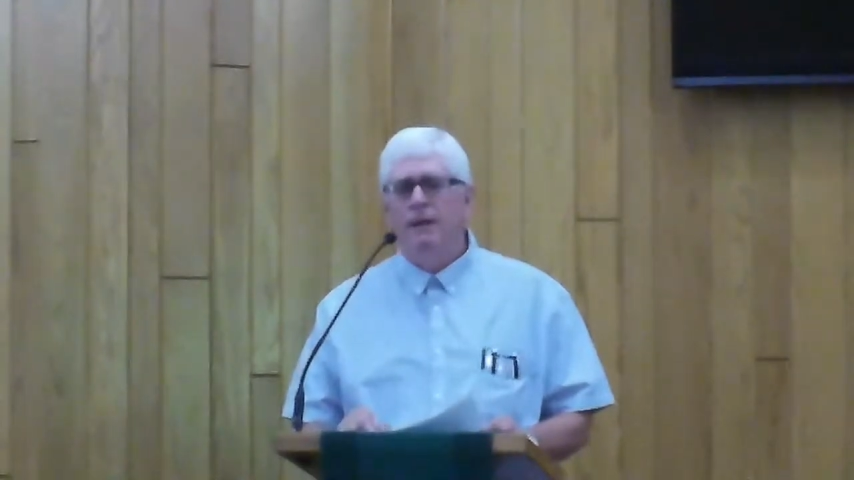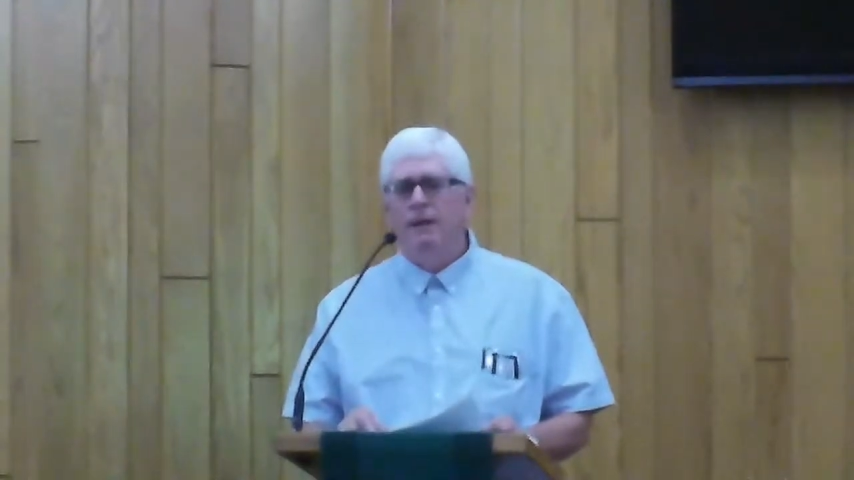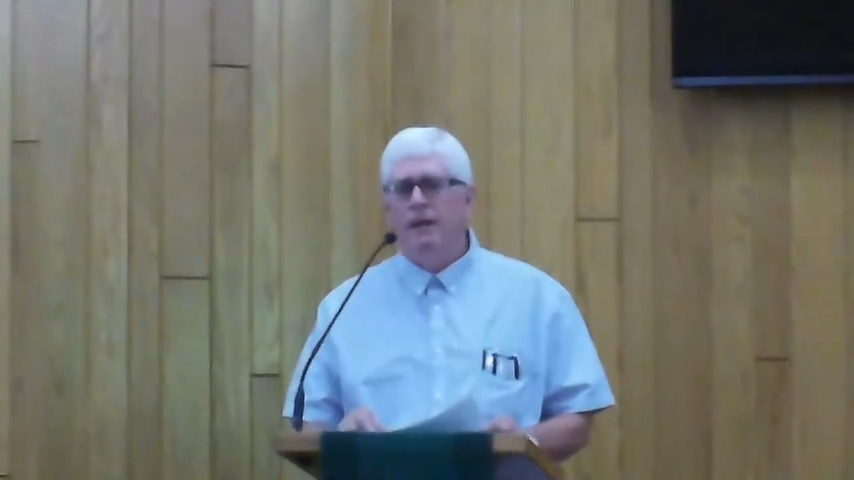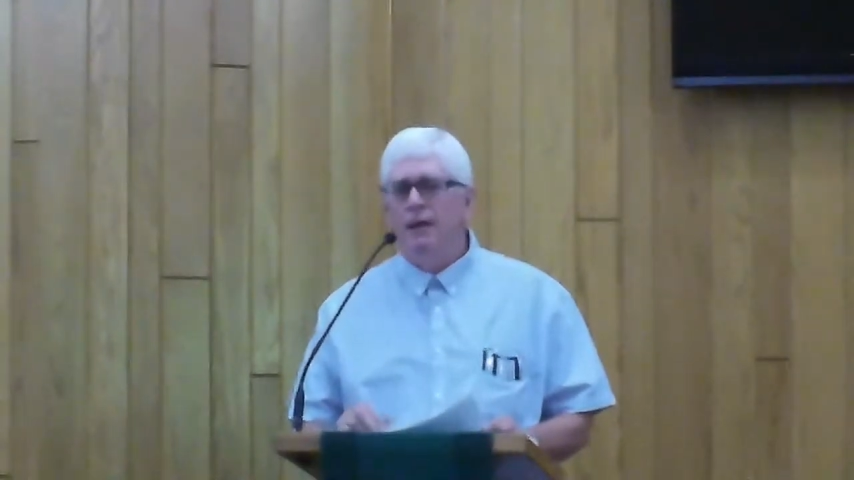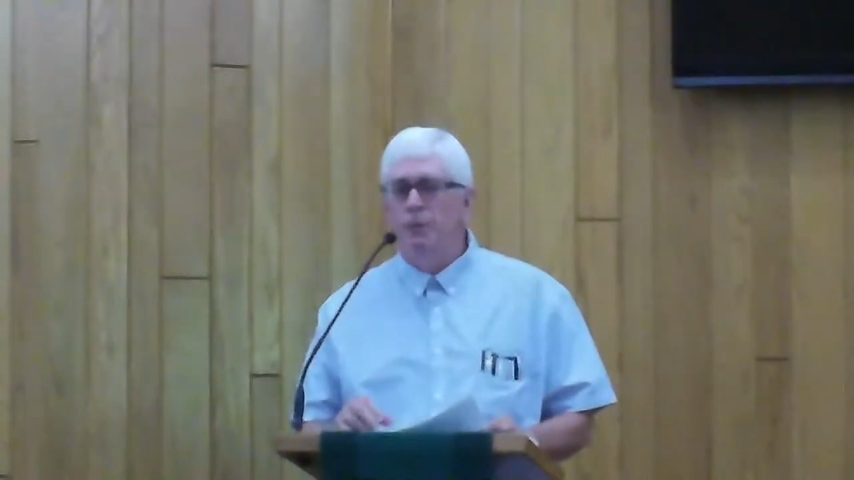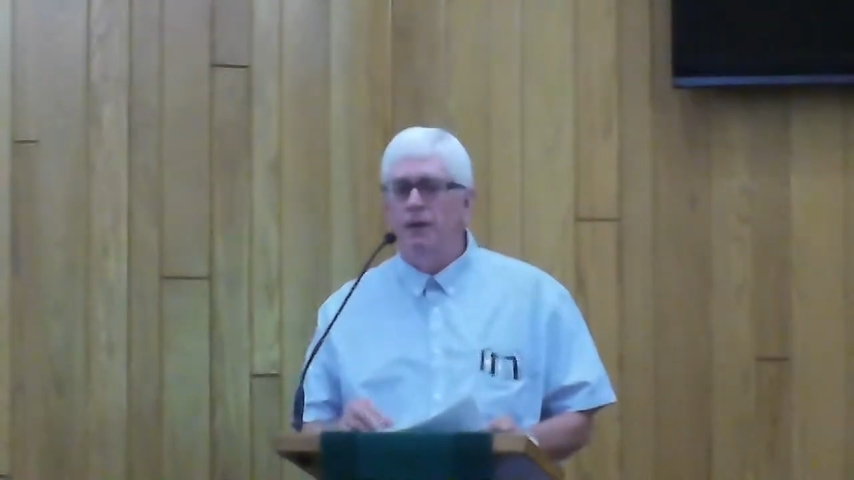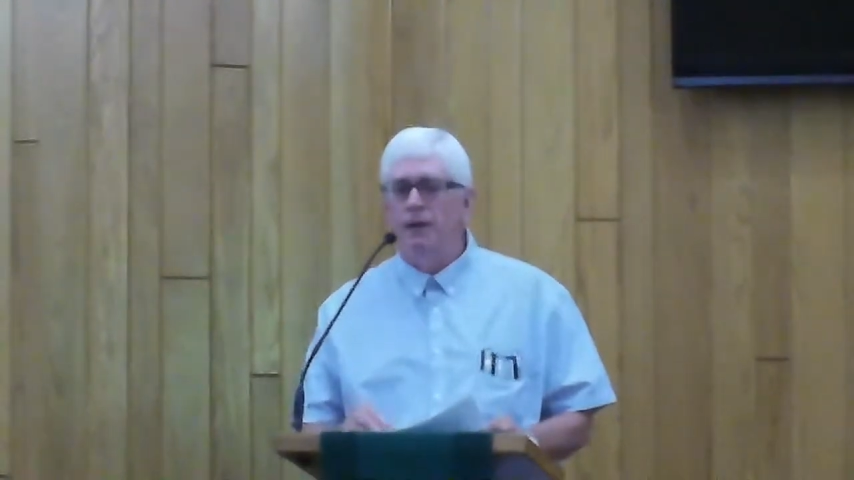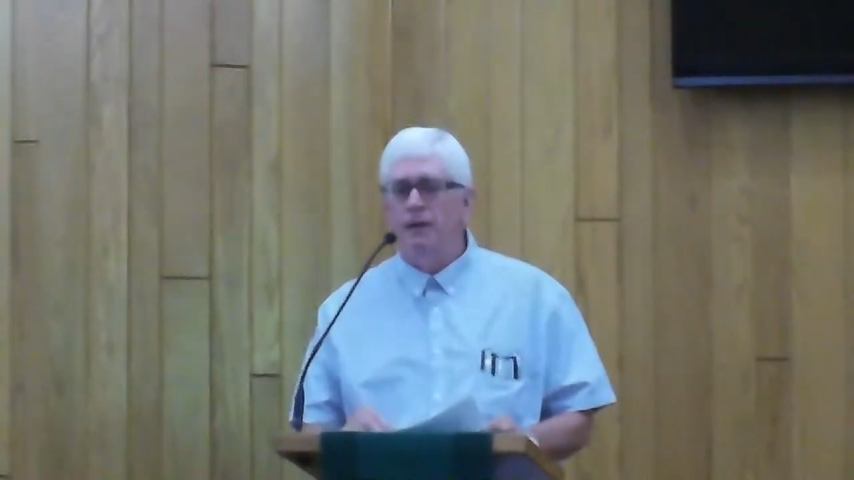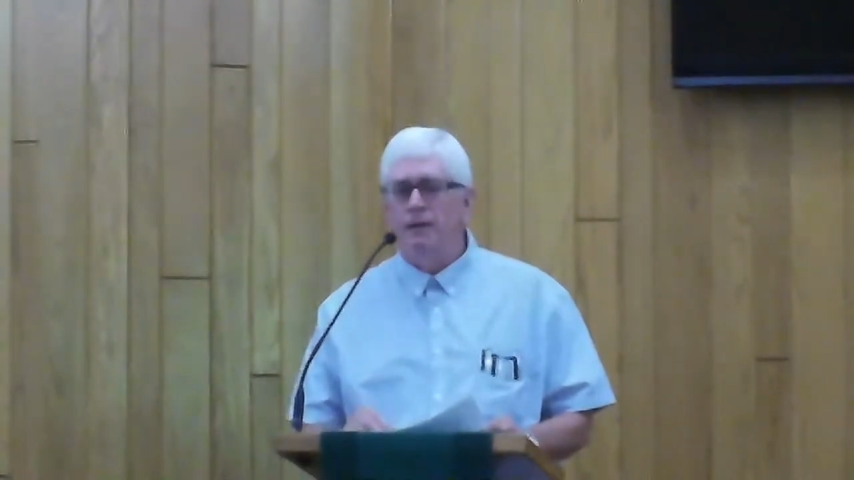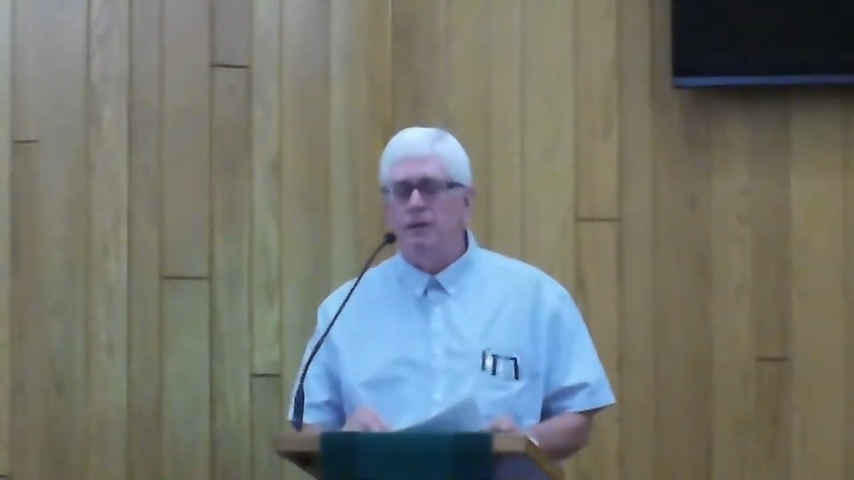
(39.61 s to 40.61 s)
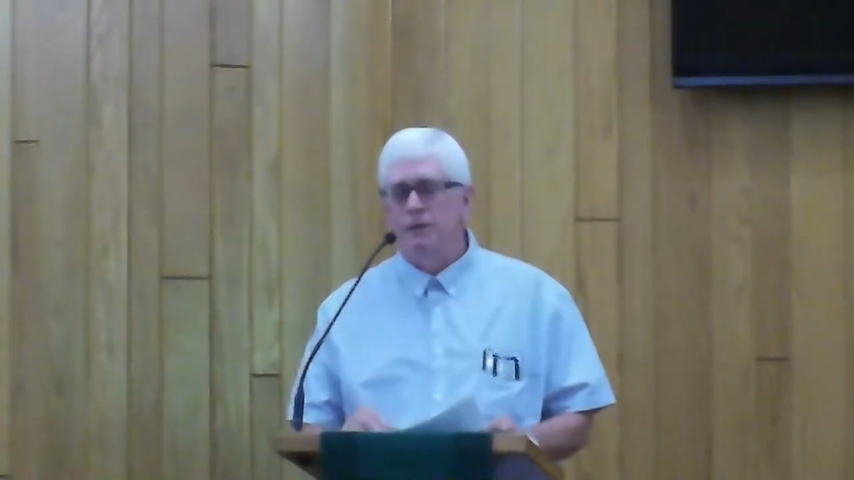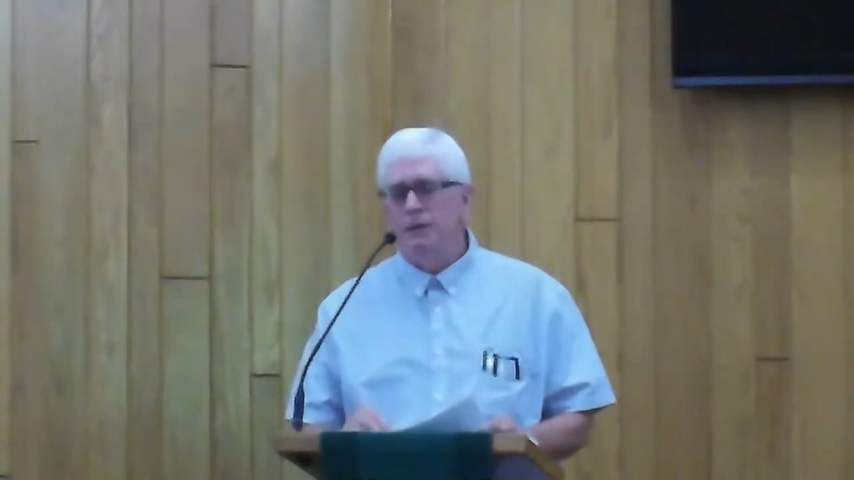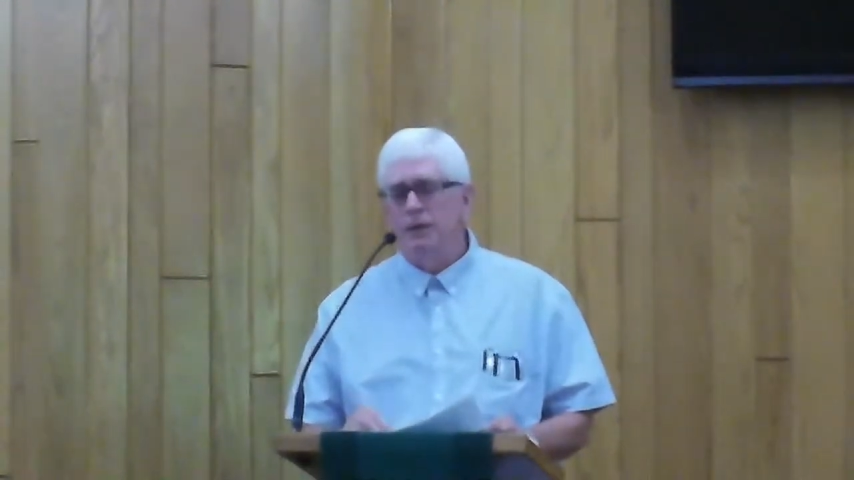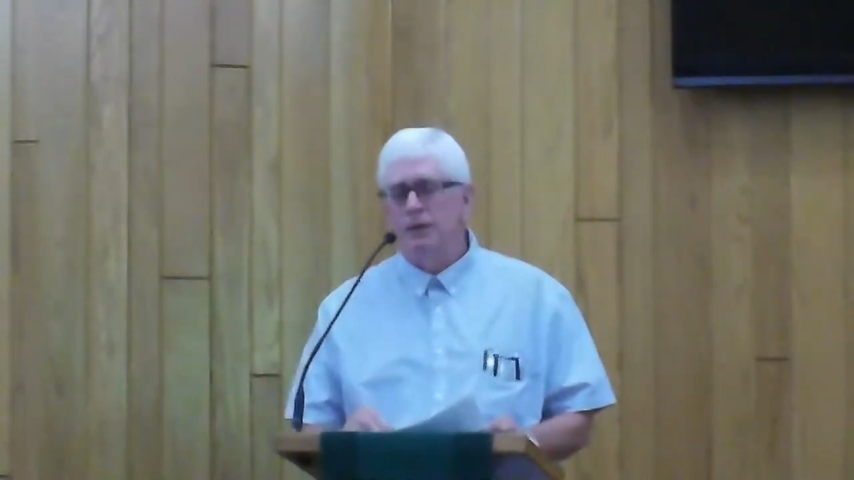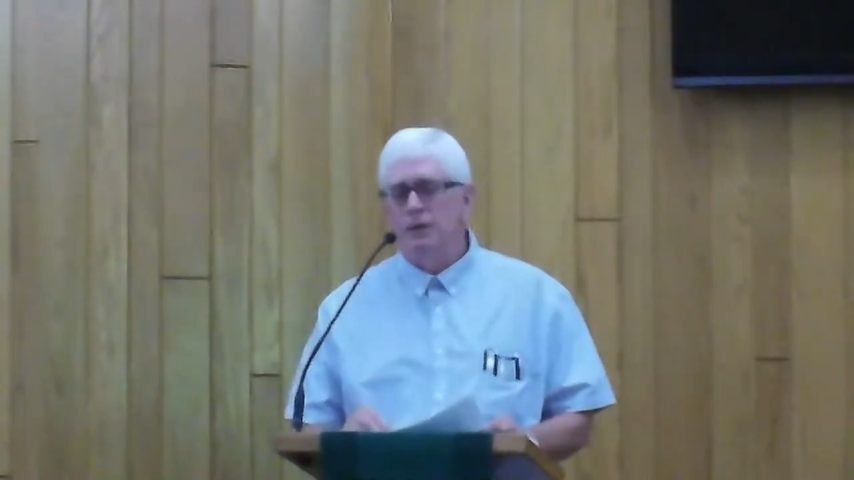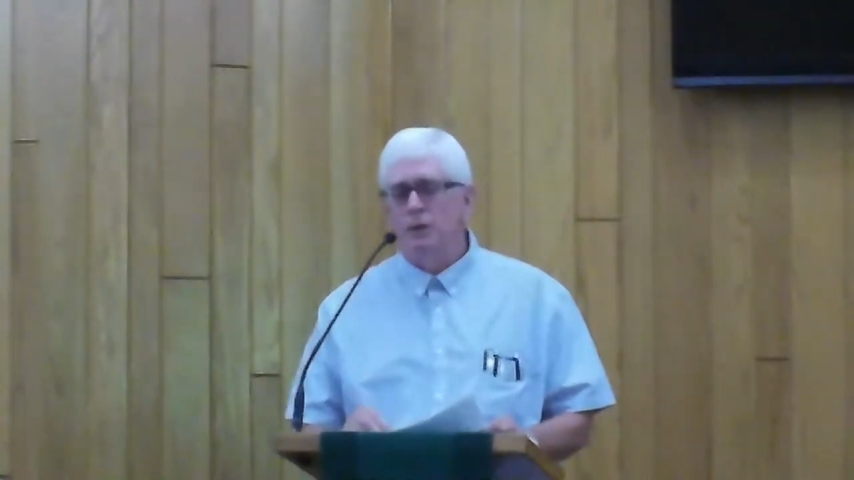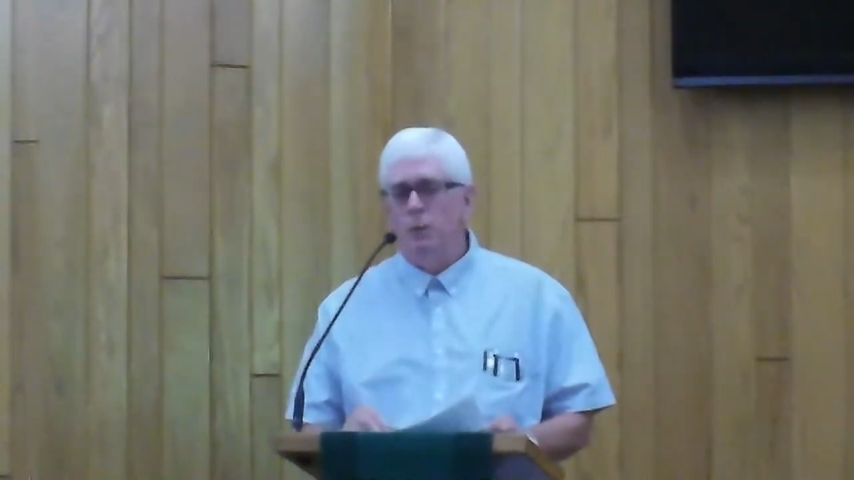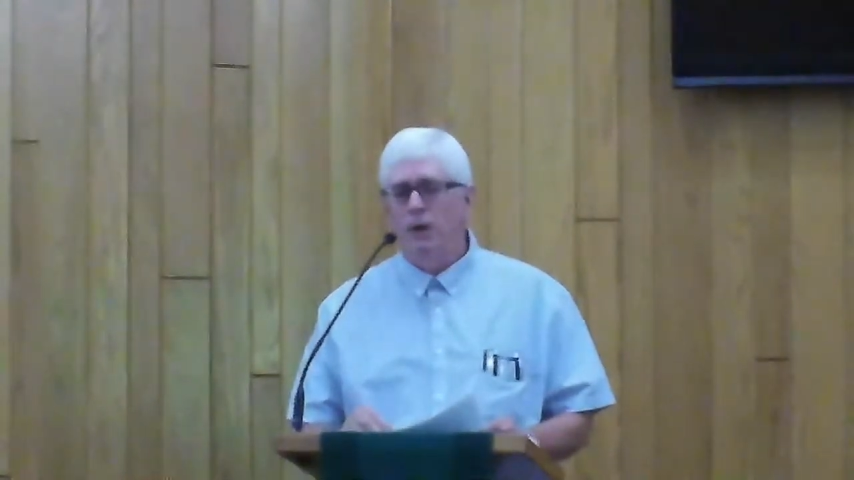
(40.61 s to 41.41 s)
Anyway, it's the one,